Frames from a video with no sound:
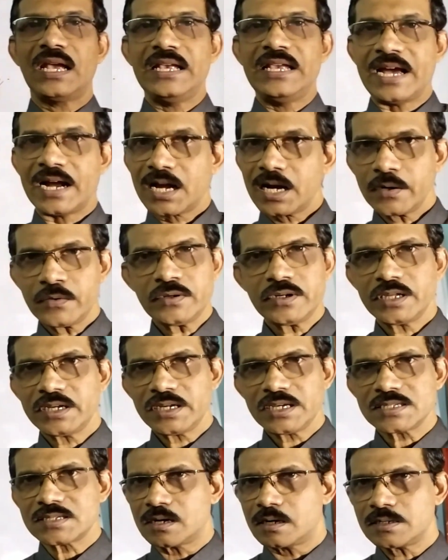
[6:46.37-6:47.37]
accounting
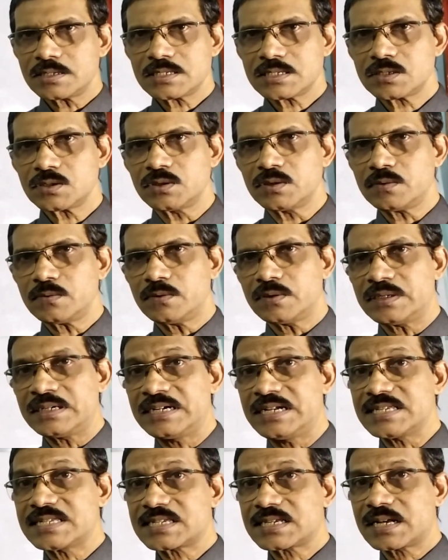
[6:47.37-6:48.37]
is also
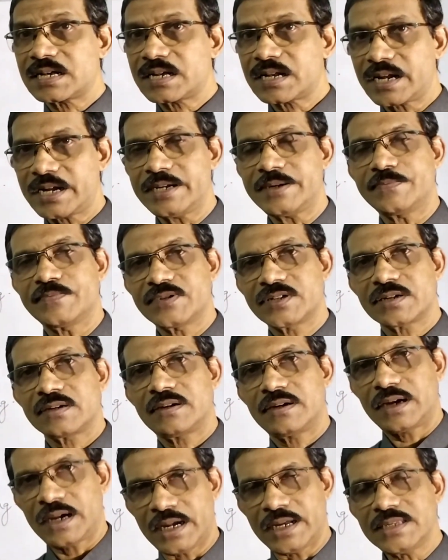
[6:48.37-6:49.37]
described
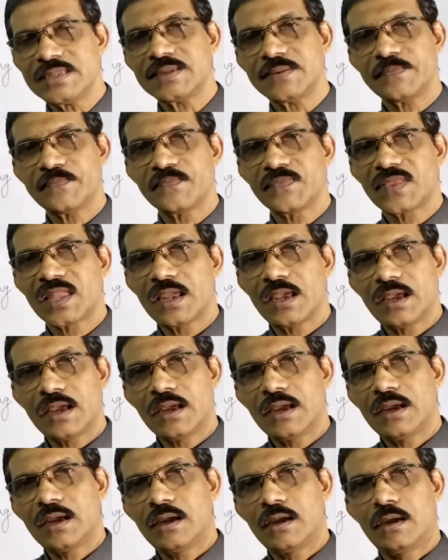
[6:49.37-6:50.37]
as
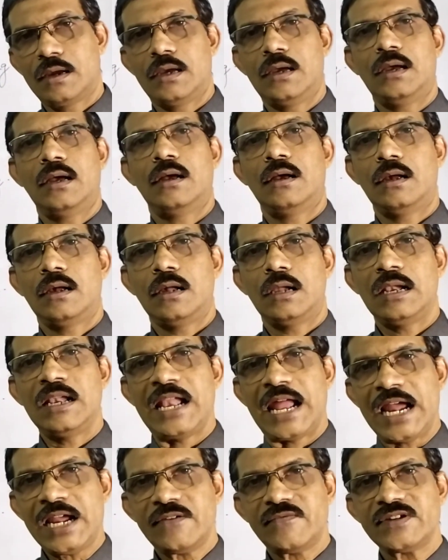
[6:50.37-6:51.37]

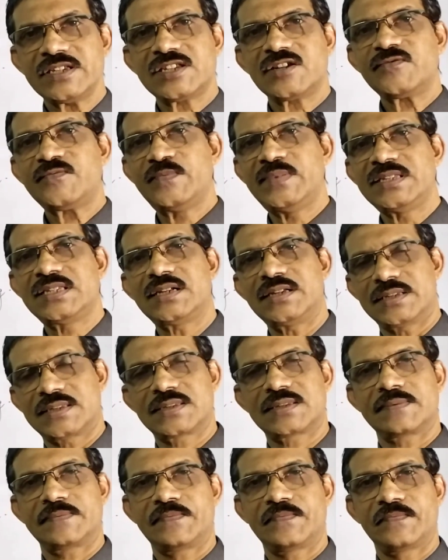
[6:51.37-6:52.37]
language of
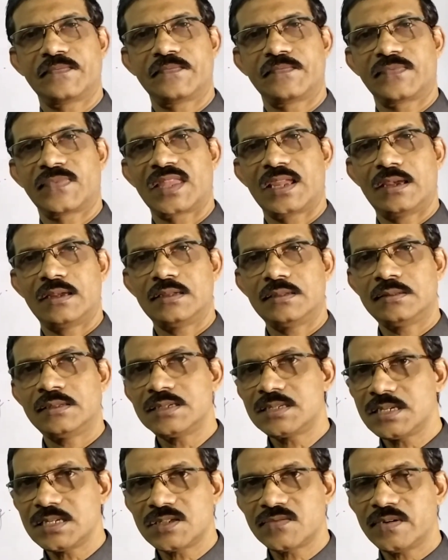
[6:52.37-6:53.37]
business.
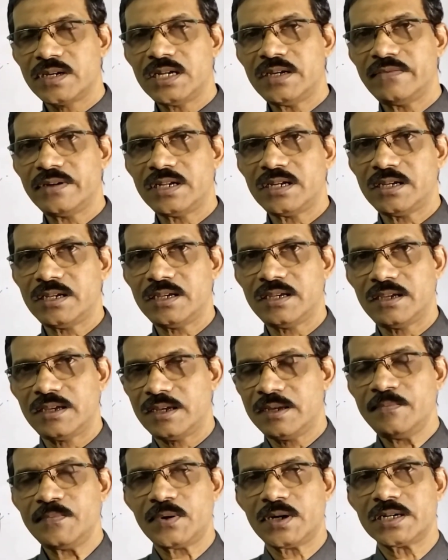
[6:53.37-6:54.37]
This is very
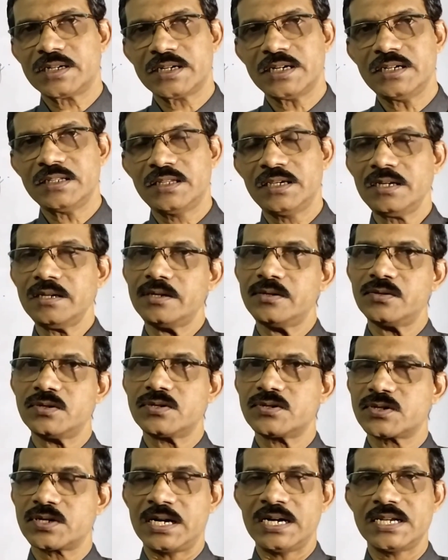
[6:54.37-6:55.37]
important thing you
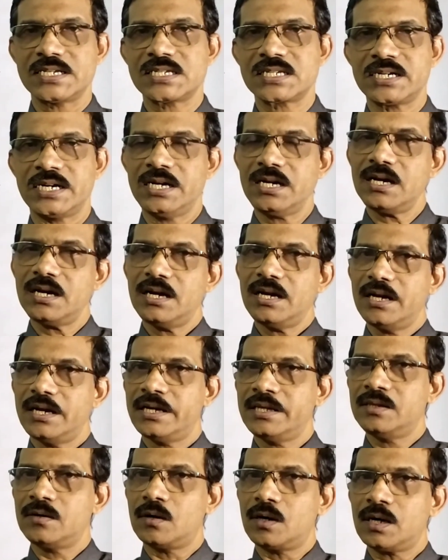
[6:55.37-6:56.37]
should understand.
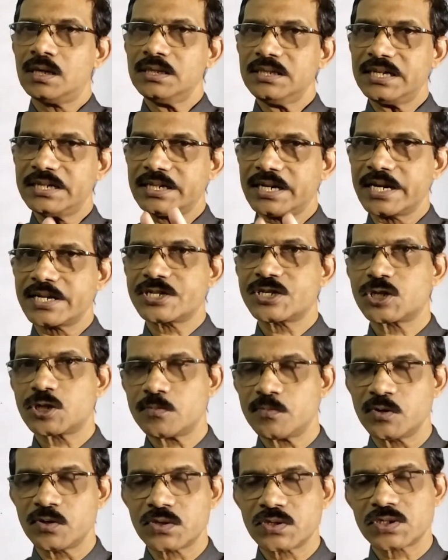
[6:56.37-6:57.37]
In all the
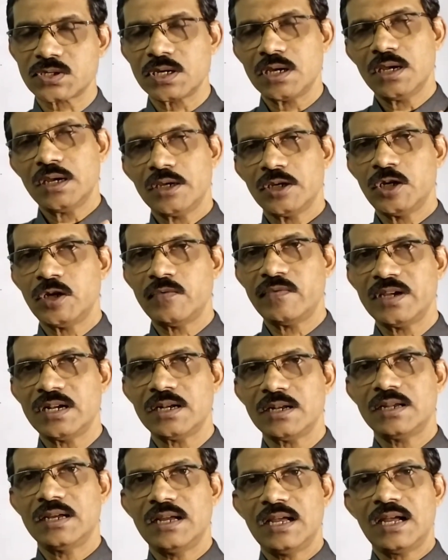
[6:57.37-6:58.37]
textbooks you will
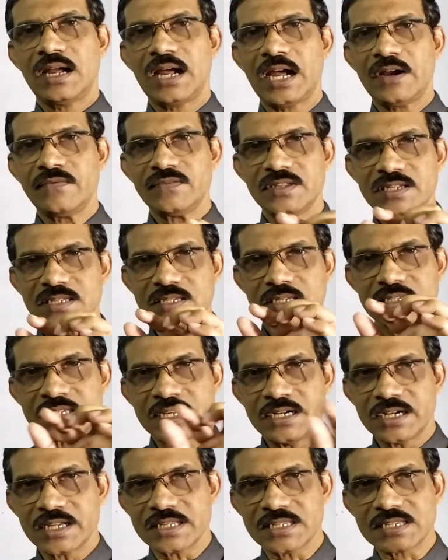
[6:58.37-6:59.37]
have this
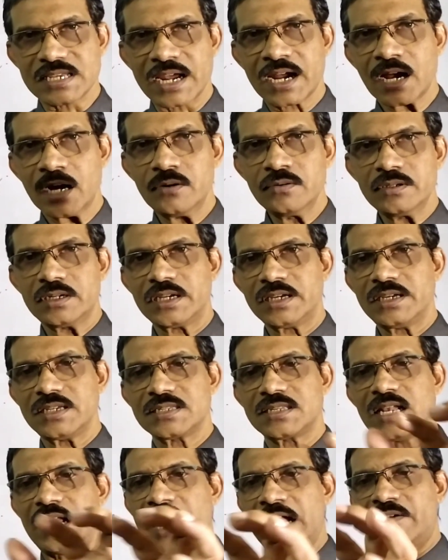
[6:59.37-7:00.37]
sentence, accounting is
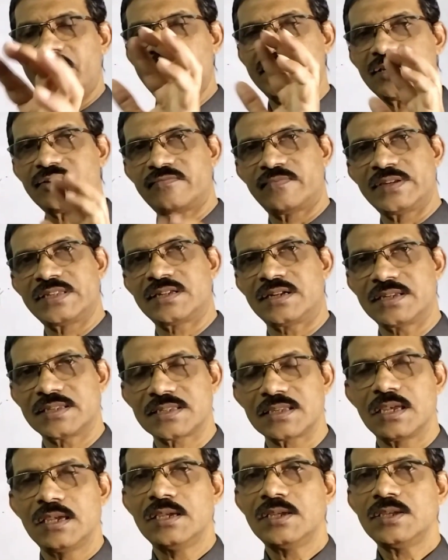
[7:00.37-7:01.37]
the language of business.